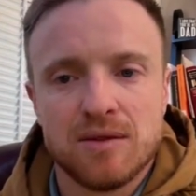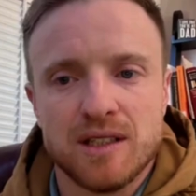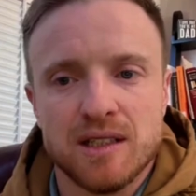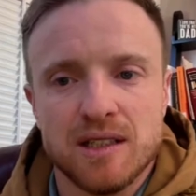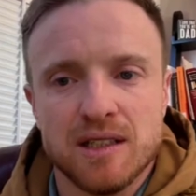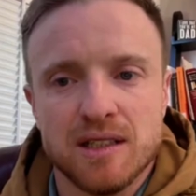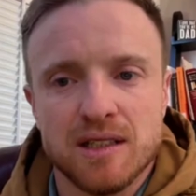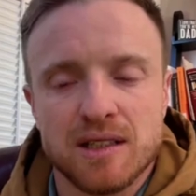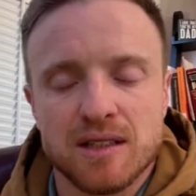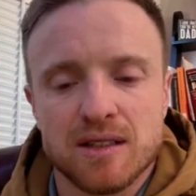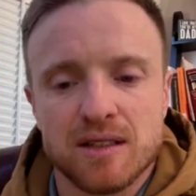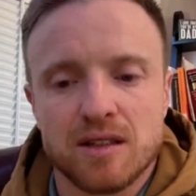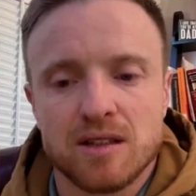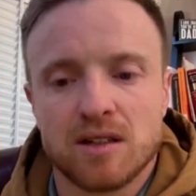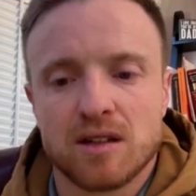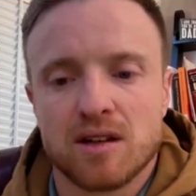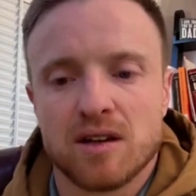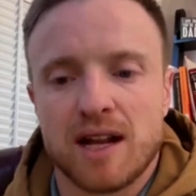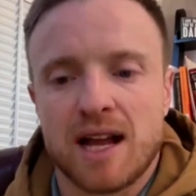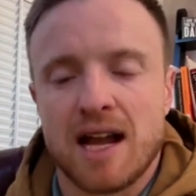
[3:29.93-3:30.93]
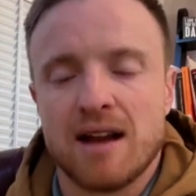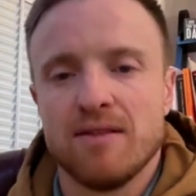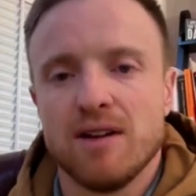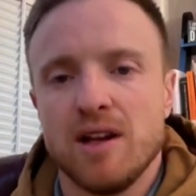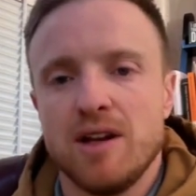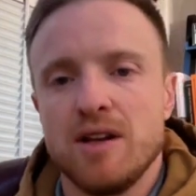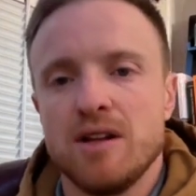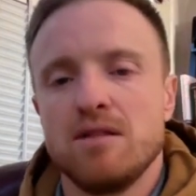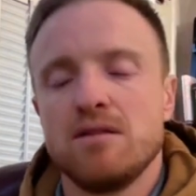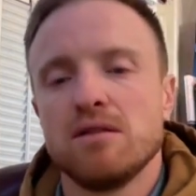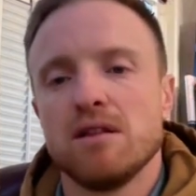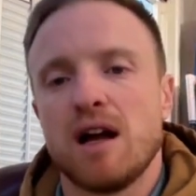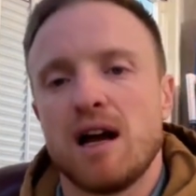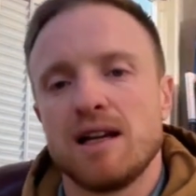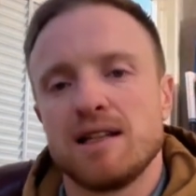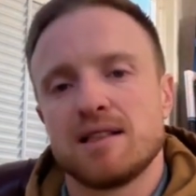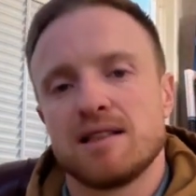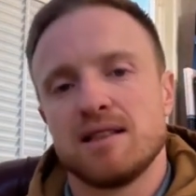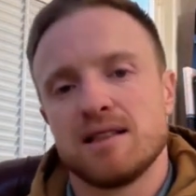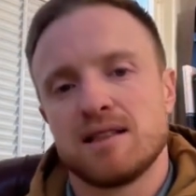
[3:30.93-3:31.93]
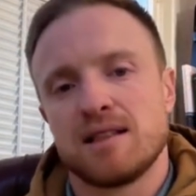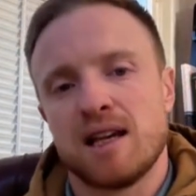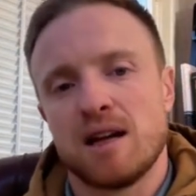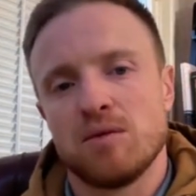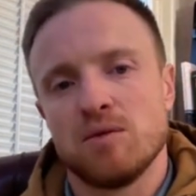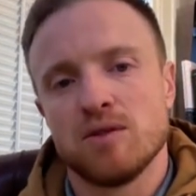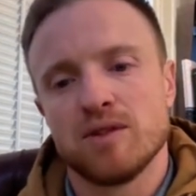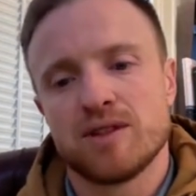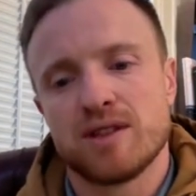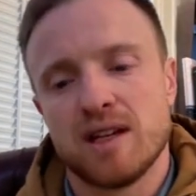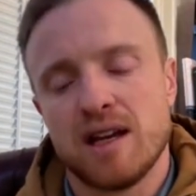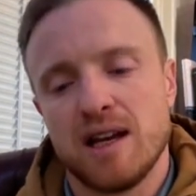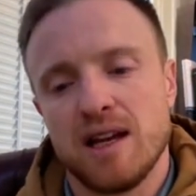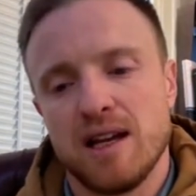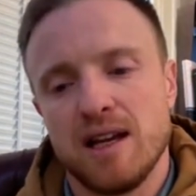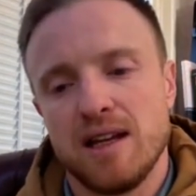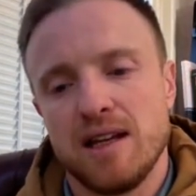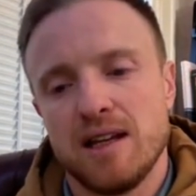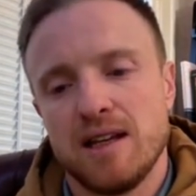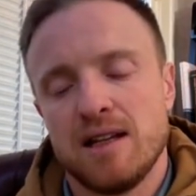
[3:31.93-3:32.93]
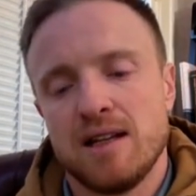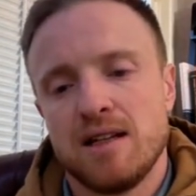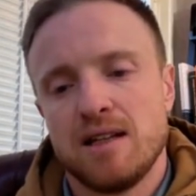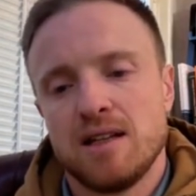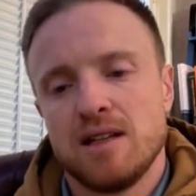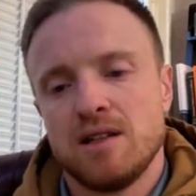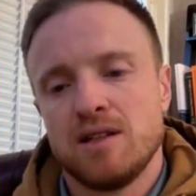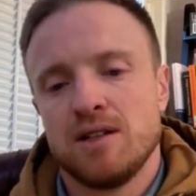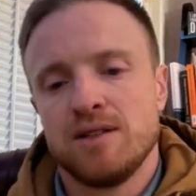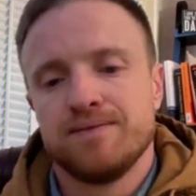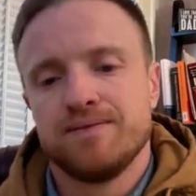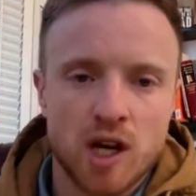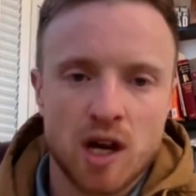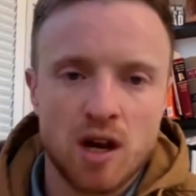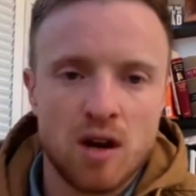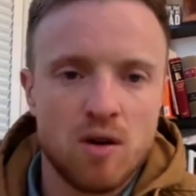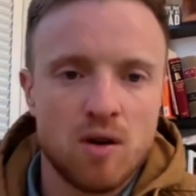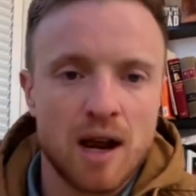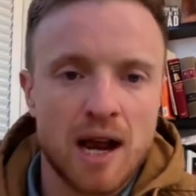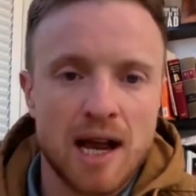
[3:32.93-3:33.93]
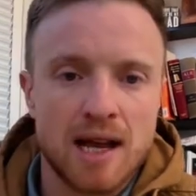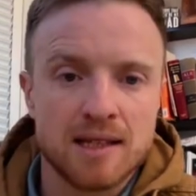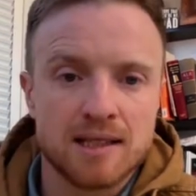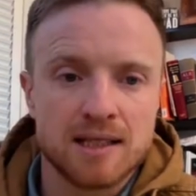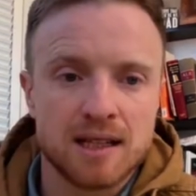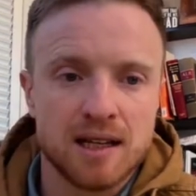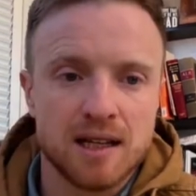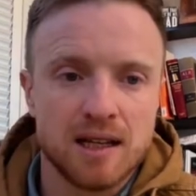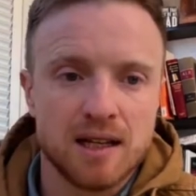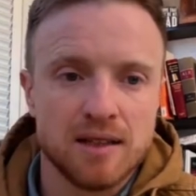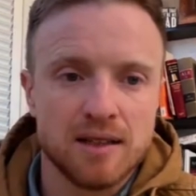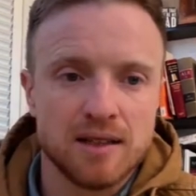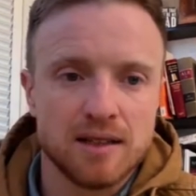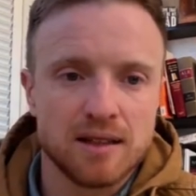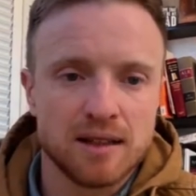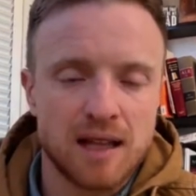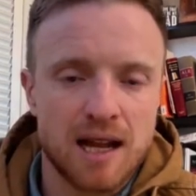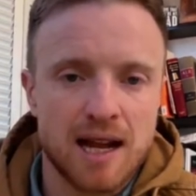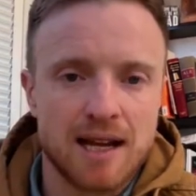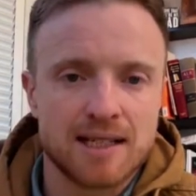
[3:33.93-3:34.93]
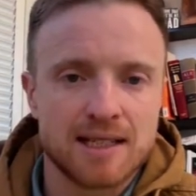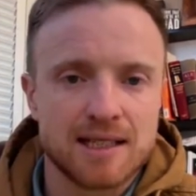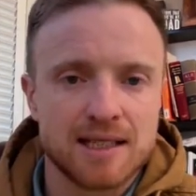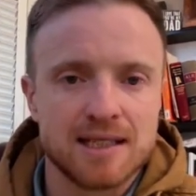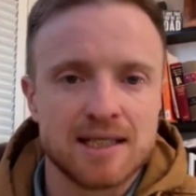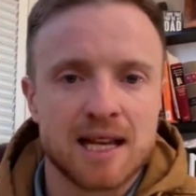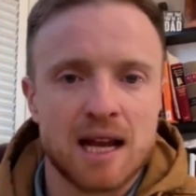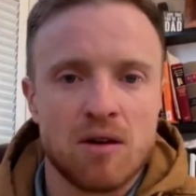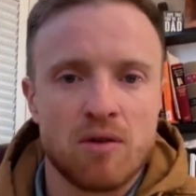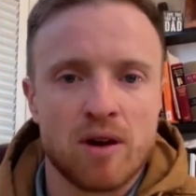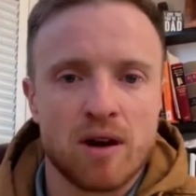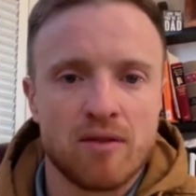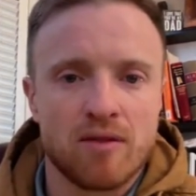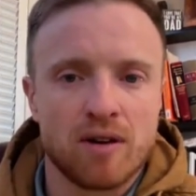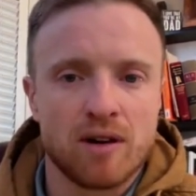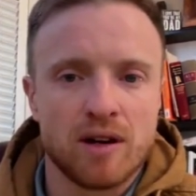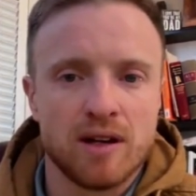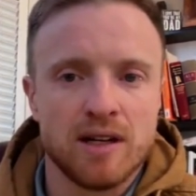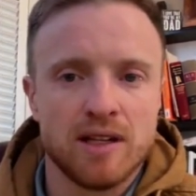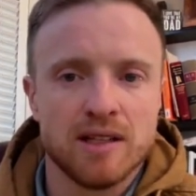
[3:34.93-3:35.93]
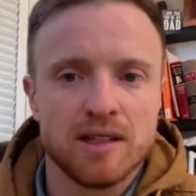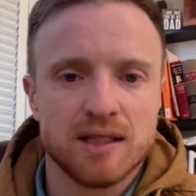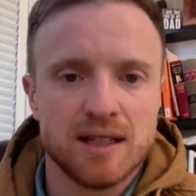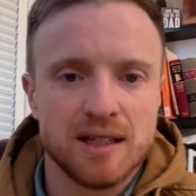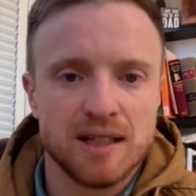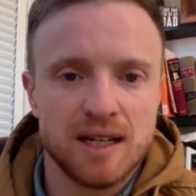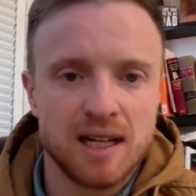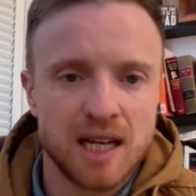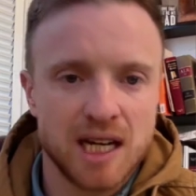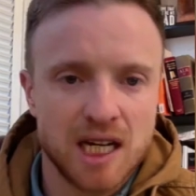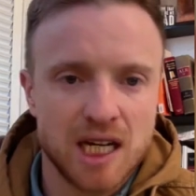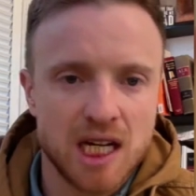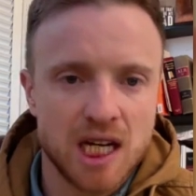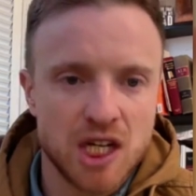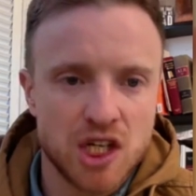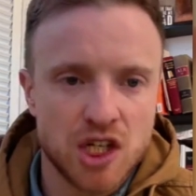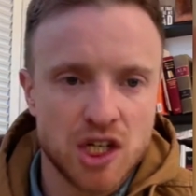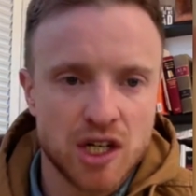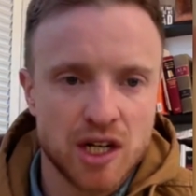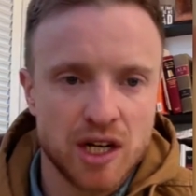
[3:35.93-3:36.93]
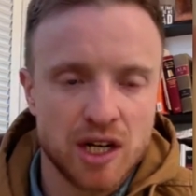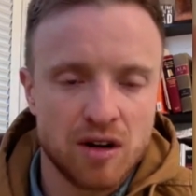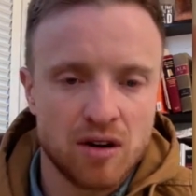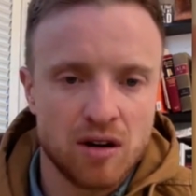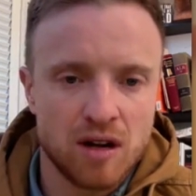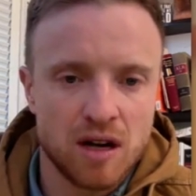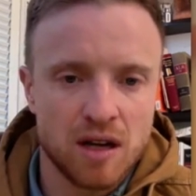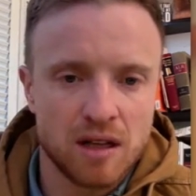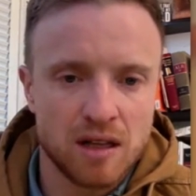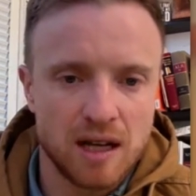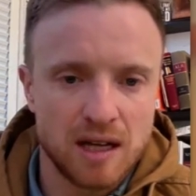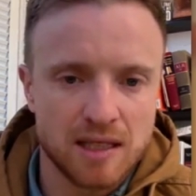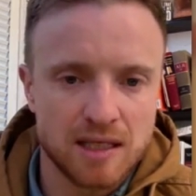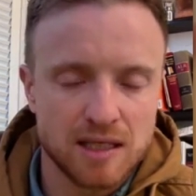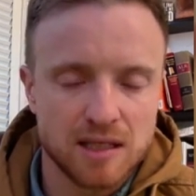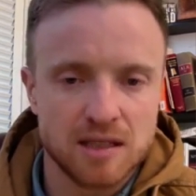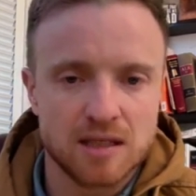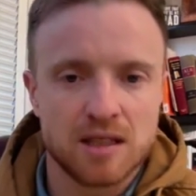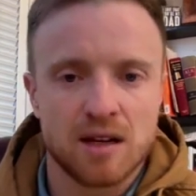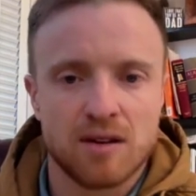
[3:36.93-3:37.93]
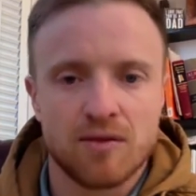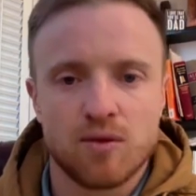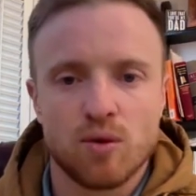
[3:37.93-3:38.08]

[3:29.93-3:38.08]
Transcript: which is you're going to have a new license that will say, Joe has a license, however, it is an ignition interlock license.